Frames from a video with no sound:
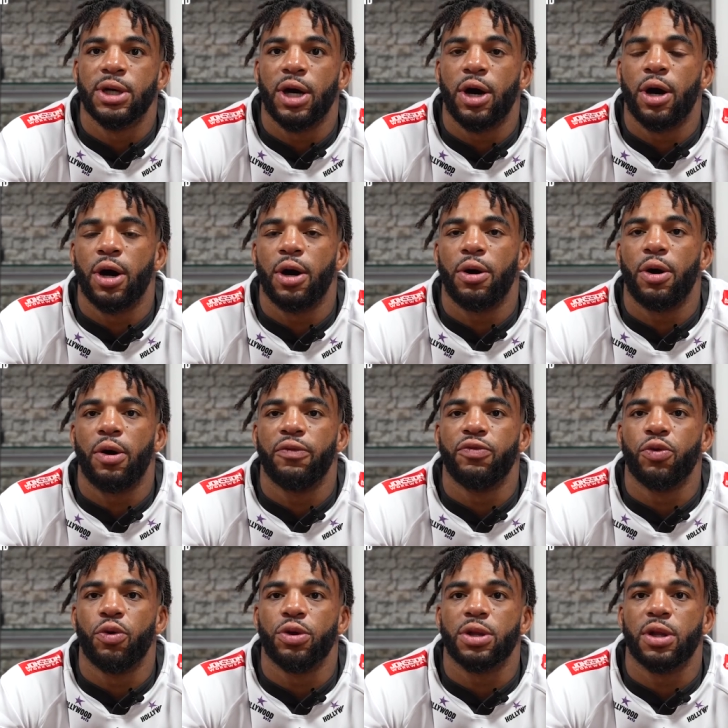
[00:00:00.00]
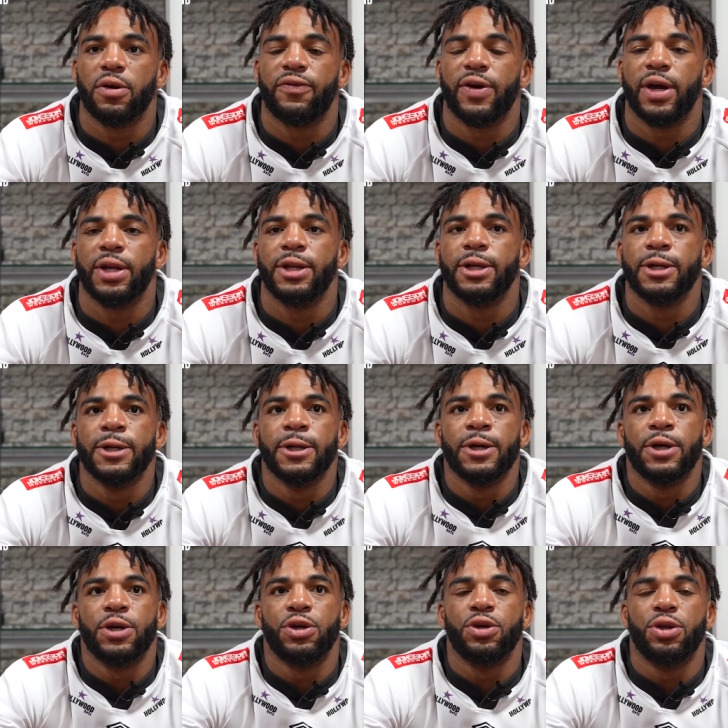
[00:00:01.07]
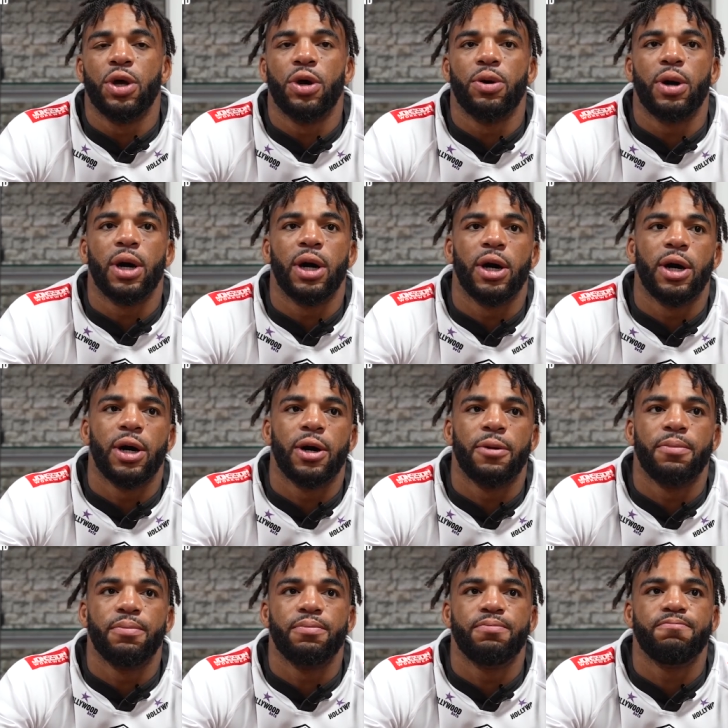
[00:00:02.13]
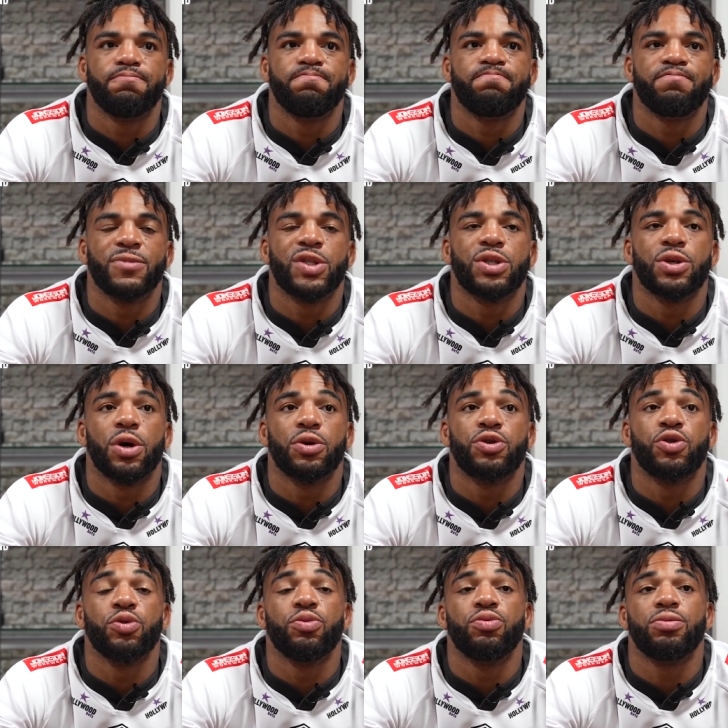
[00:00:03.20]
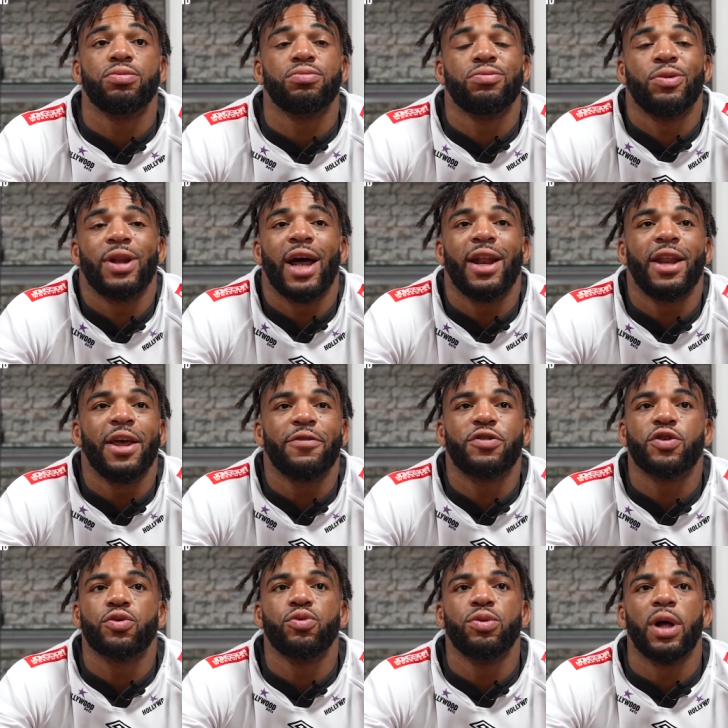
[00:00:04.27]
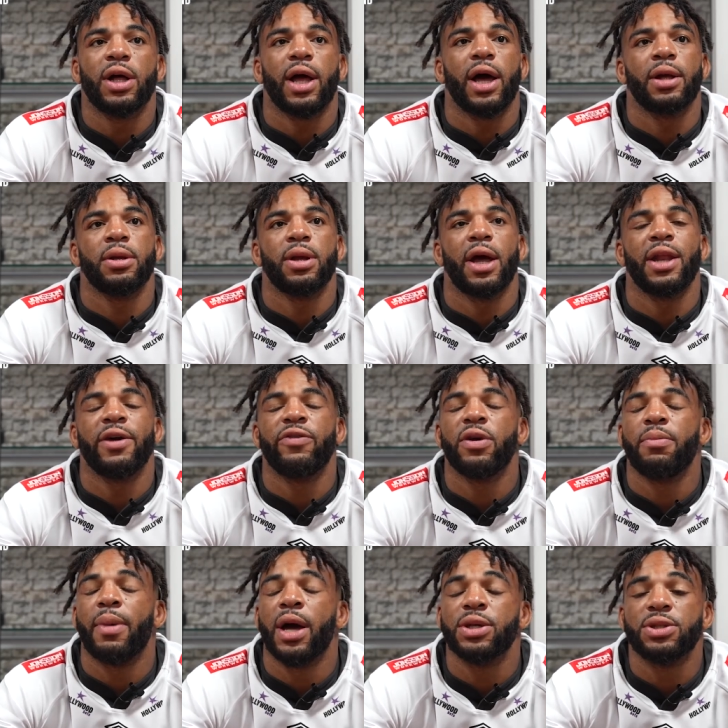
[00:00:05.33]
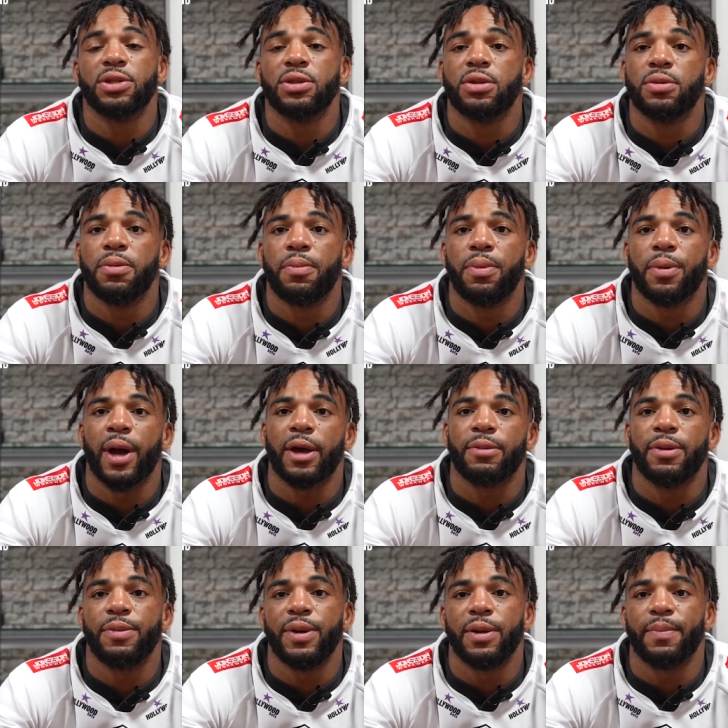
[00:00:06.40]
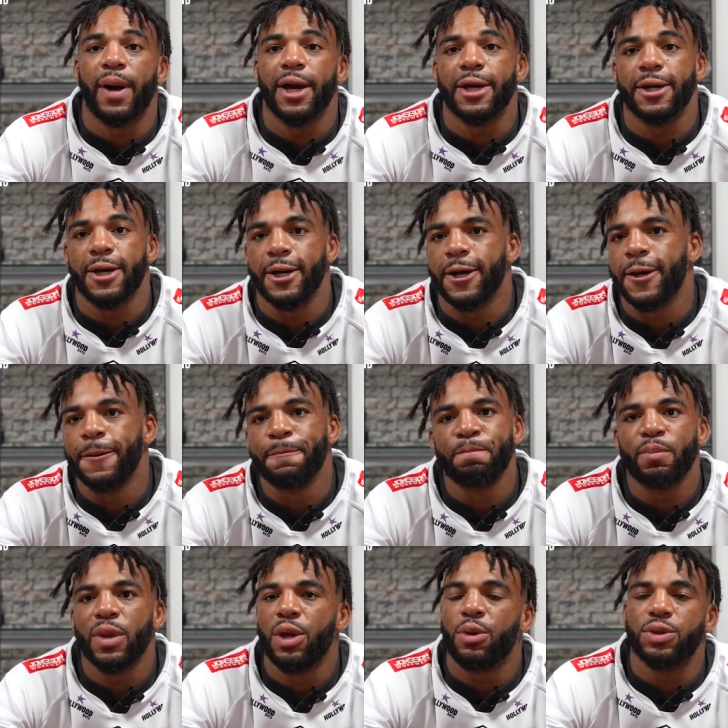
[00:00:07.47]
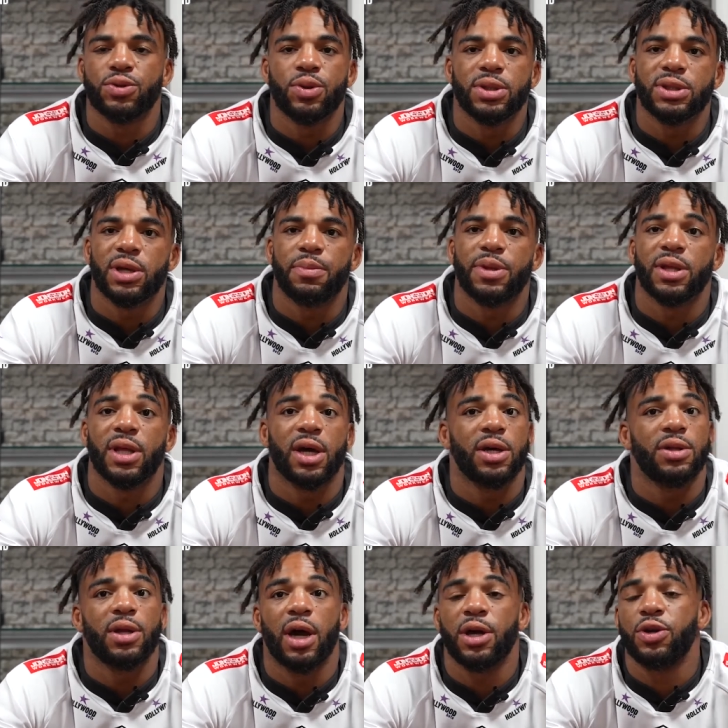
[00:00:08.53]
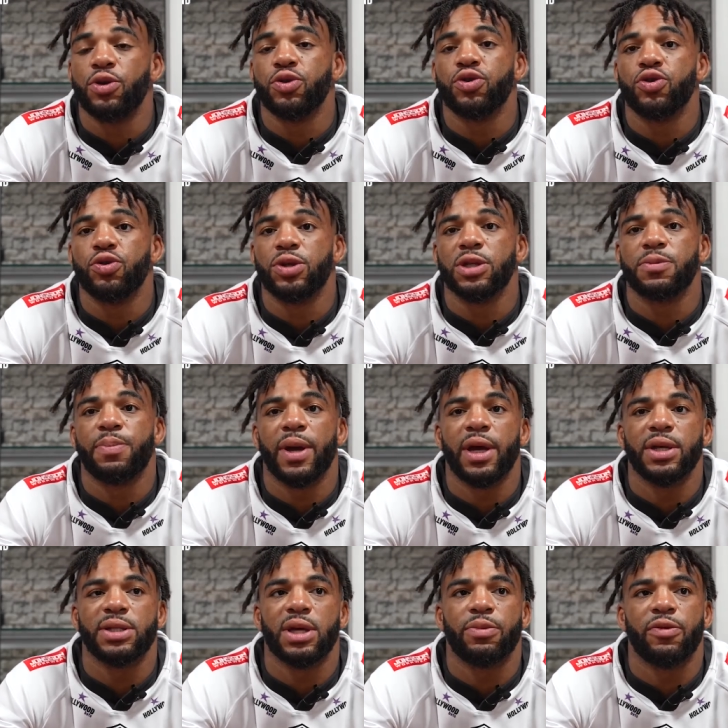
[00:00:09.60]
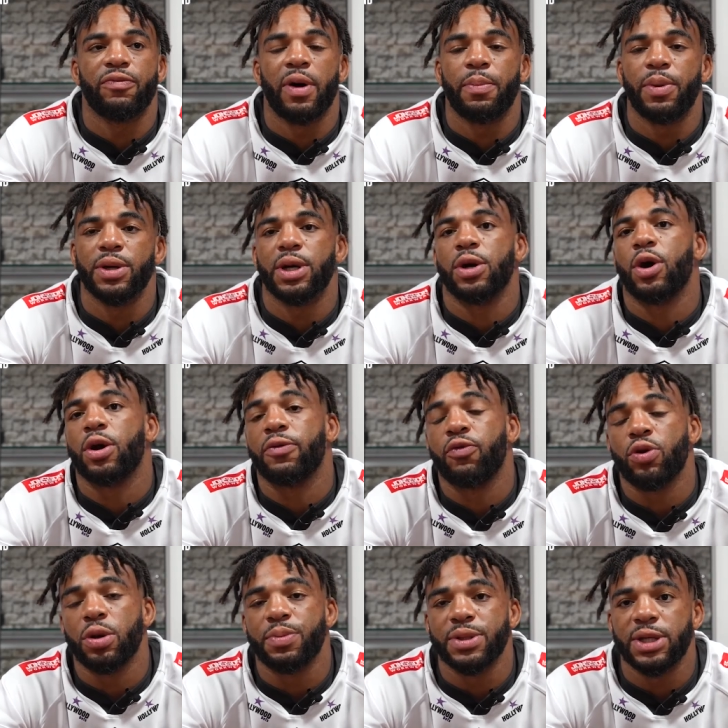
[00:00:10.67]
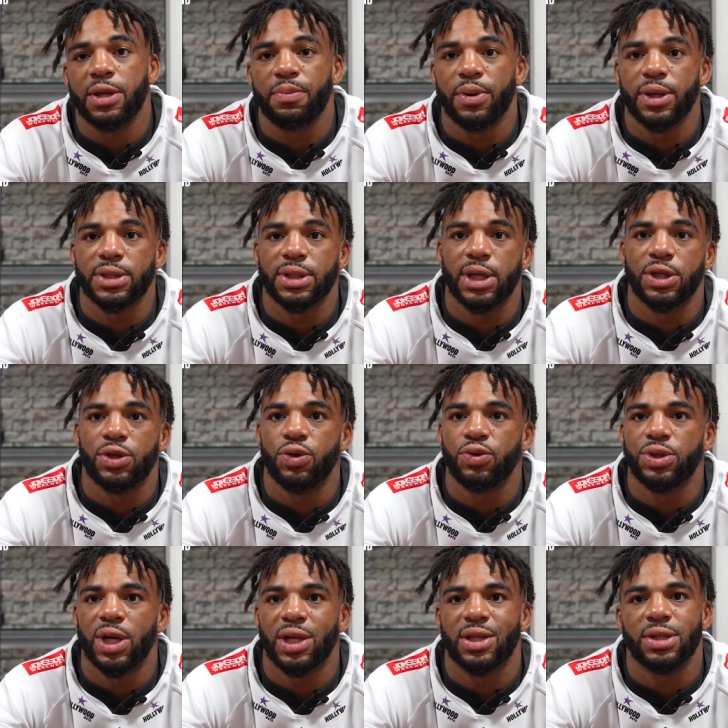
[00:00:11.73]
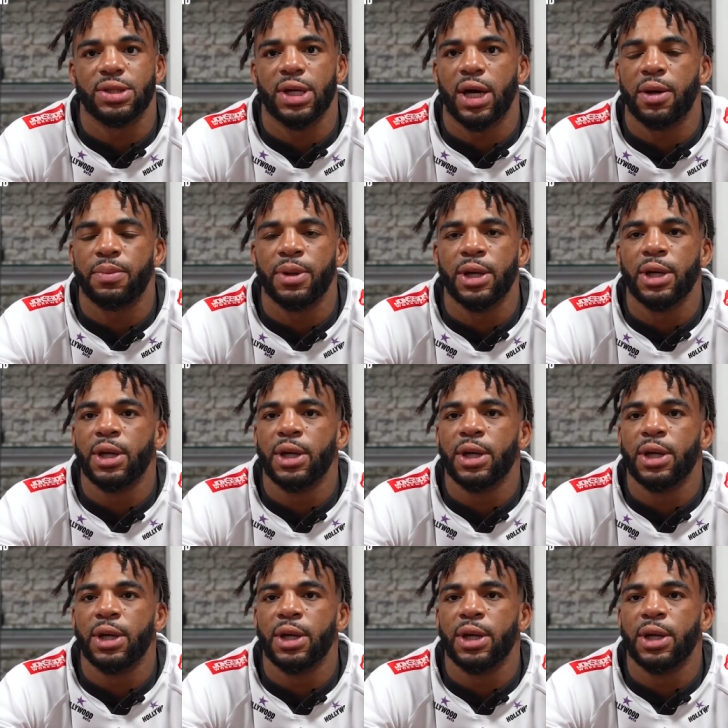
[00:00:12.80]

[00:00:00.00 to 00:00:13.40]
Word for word: uh, of Northcliff, and you know, um, so to when I left school, I, I, I never imagined like maybe in my career. It was always something that I, I used to just pay some of my bills. I got a 40% bursary at UJ at the time,